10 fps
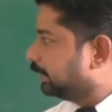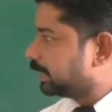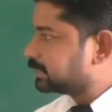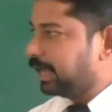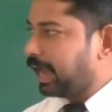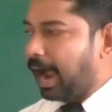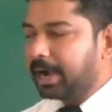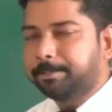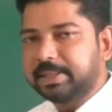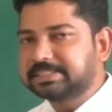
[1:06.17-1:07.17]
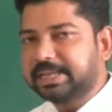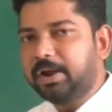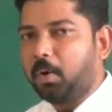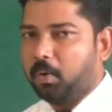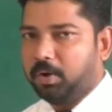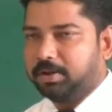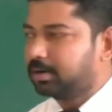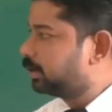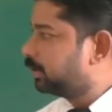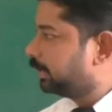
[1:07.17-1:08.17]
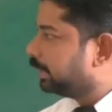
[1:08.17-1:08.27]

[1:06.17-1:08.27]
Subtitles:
It has an unpleasant odor.